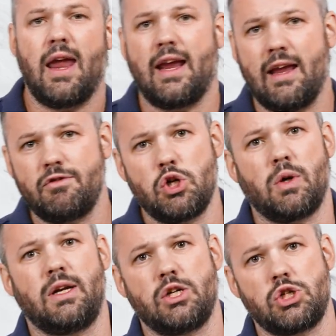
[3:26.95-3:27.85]
It gives
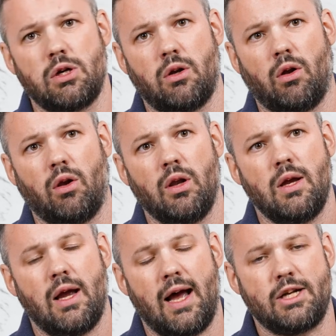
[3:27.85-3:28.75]
you additional
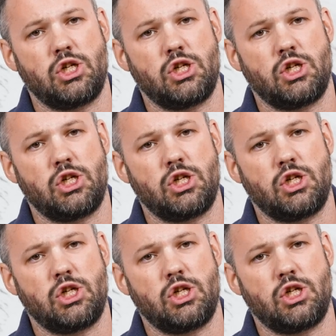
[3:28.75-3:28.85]
uh,